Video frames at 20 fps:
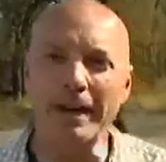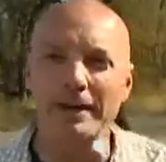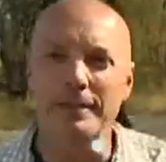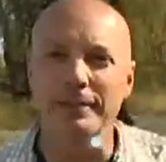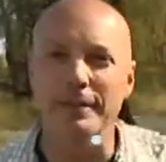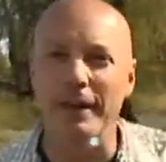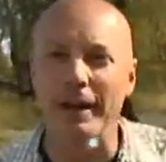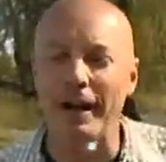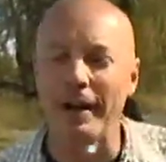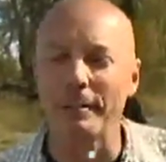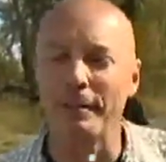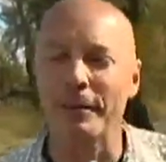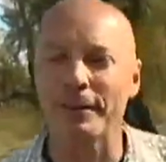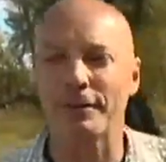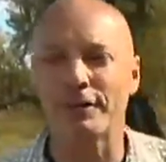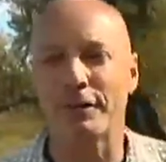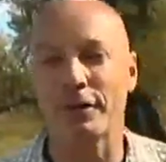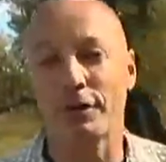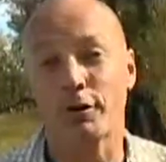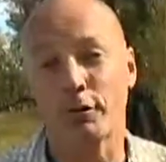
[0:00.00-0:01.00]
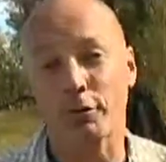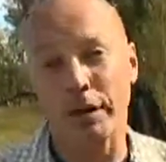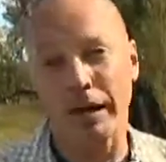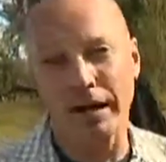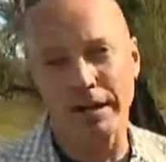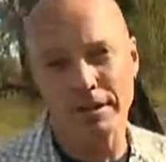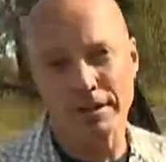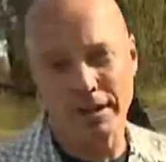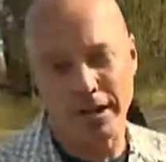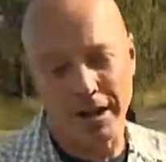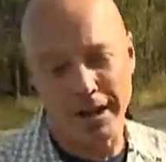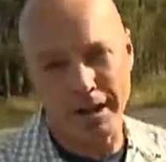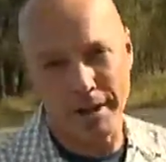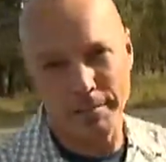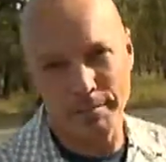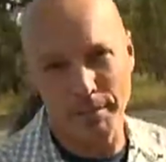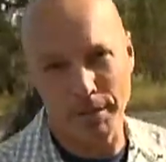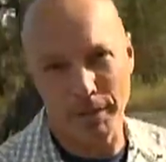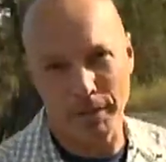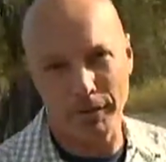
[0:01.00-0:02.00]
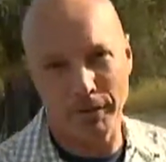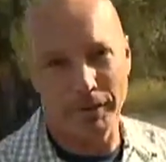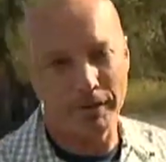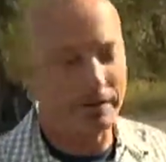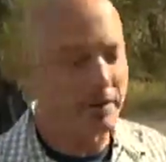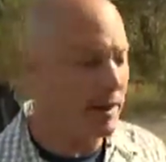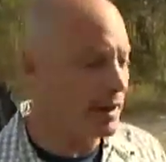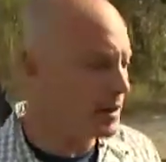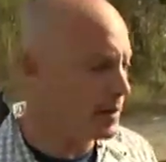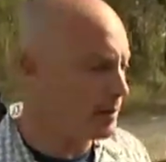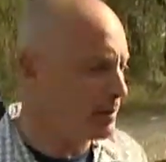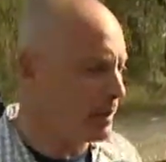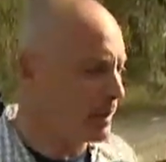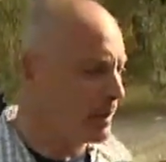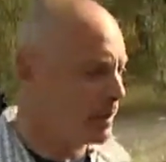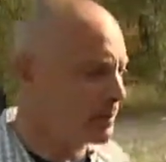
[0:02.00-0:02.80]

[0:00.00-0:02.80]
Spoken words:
back in time, but it's a great time period. Thank you,